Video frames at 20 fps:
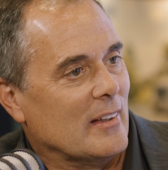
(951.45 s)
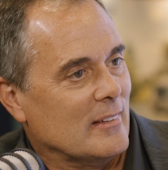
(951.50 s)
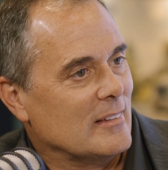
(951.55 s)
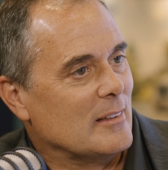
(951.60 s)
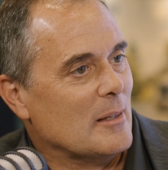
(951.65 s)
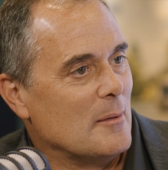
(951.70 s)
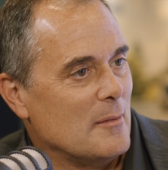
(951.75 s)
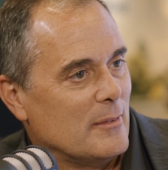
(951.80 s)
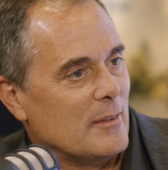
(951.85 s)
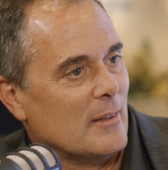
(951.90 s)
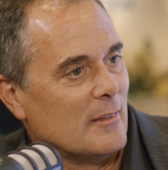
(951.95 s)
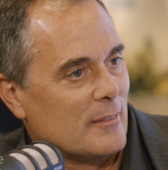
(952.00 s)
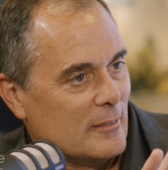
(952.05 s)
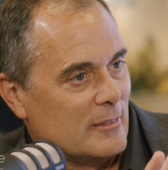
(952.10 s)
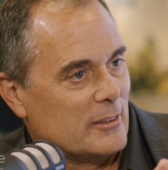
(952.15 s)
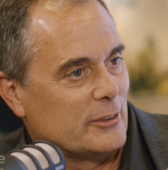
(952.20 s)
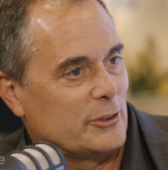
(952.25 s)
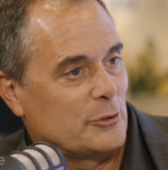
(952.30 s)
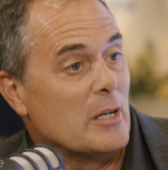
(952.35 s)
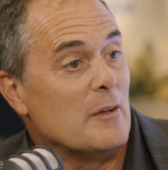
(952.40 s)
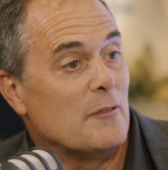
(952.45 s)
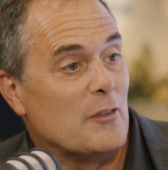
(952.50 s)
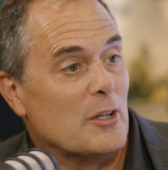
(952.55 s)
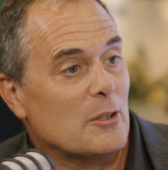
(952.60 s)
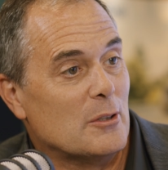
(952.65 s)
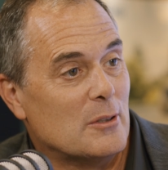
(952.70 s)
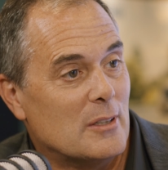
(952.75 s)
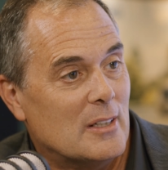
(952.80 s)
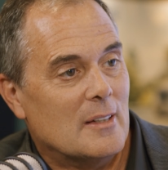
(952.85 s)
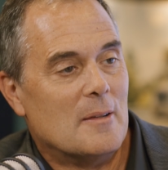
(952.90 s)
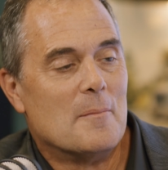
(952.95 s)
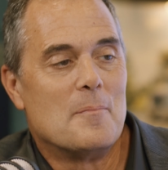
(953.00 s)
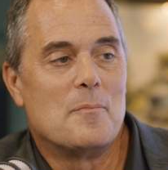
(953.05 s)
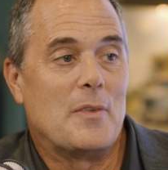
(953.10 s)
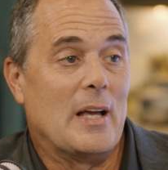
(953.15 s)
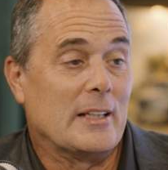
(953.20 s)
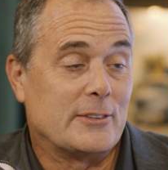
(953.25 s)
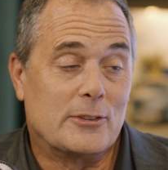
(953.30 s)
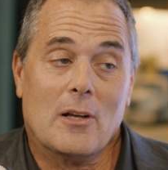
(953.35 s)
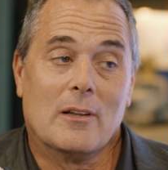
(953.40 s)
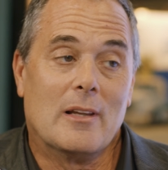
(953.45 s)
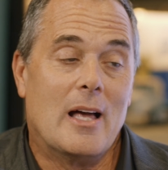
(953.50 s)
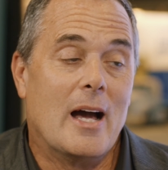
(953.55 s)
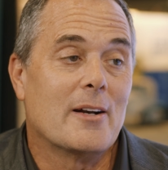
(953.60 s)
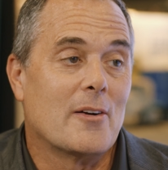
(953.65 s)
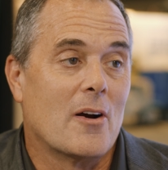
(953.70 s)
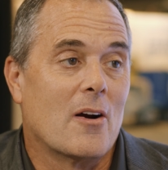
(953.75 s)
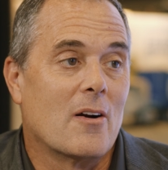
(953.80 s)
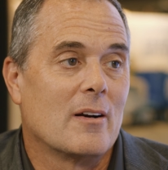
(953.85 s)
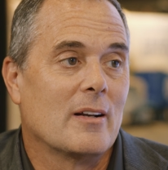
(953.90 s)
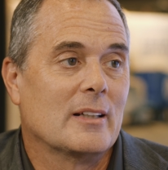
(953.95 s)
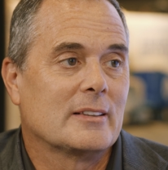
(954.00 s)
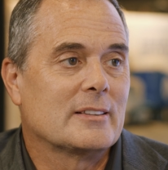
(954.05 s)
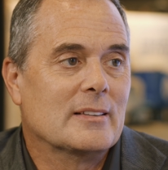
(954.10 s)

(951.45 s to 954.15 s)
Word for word: at the, the, the, the, street view, yeah. that's all LiDAR.